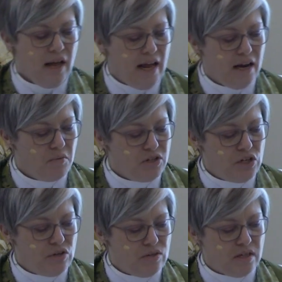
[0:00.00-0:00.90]
And it was
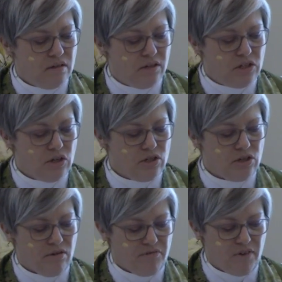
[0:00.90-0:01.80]
used in
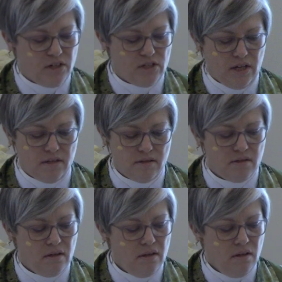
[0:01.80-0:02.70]
liturgical
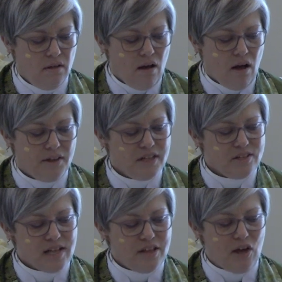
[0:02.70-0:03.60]
functions uh,
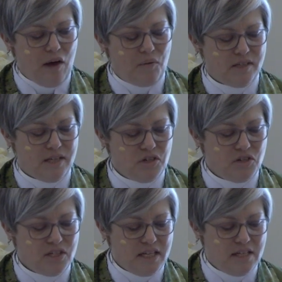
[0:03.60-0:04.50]
this I thought was
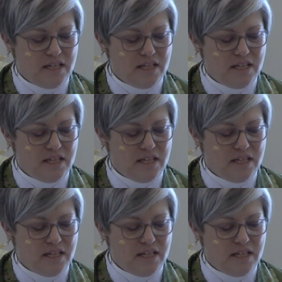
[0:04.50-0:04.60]
interesting.